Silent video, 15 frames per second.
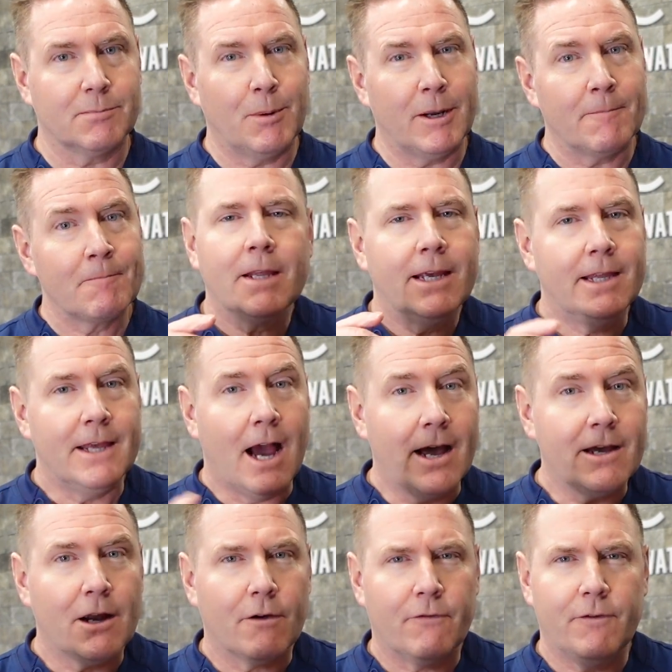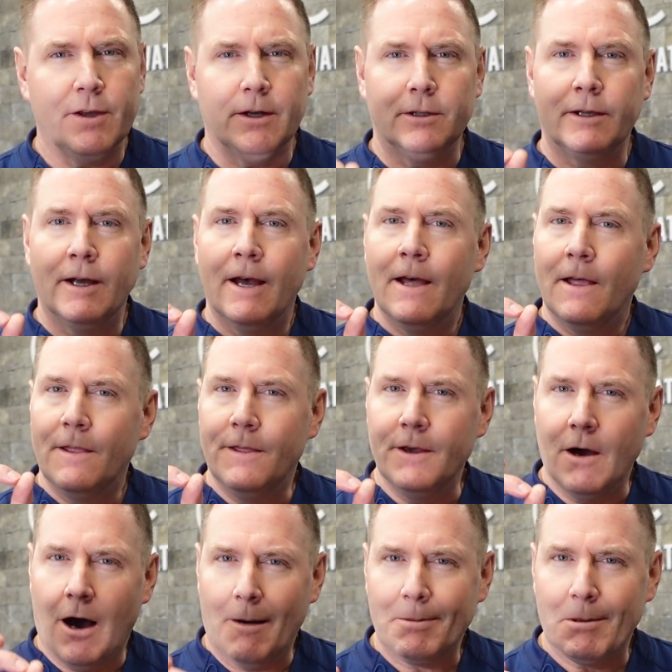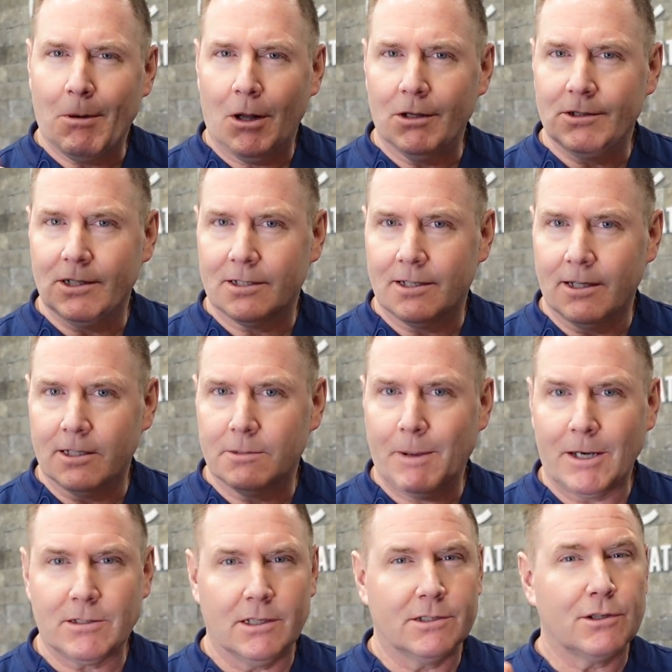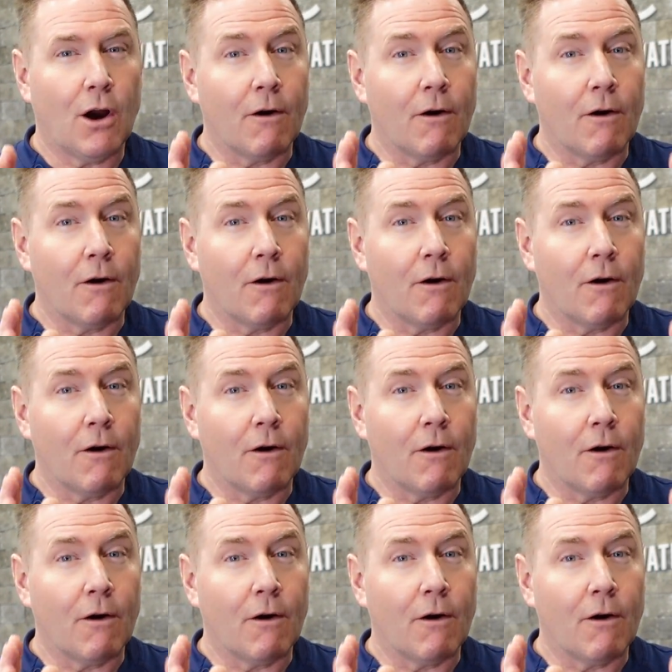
But in the eye care field, the ophthalmologists and the specialists